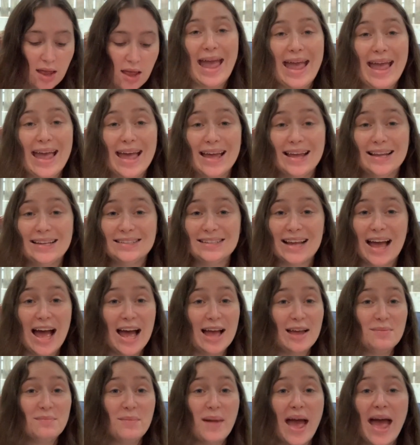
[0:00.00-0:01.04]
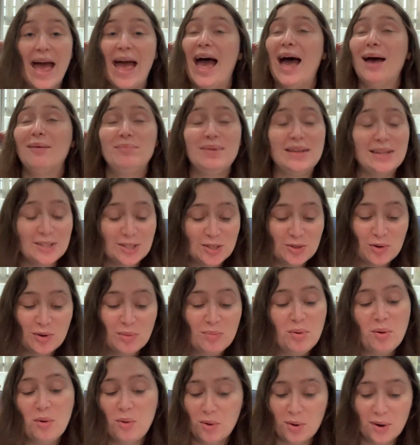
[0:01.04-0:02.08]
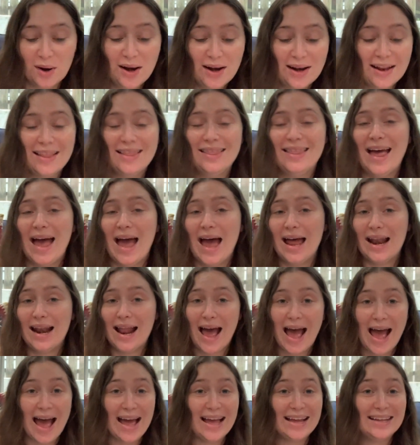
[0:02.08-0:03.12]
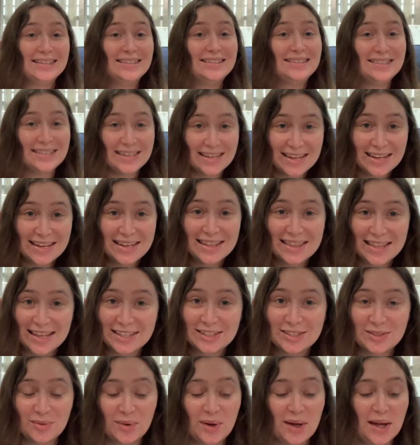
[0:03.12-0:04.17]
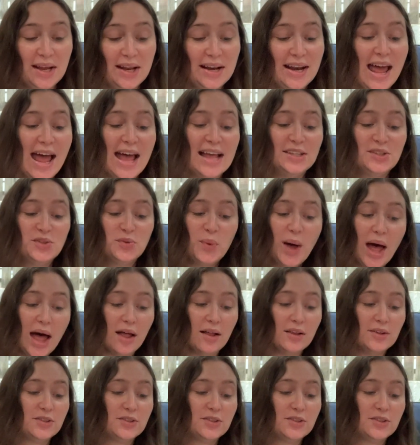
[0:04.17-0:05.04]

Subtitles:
And I'm happy to report that I did this one as well.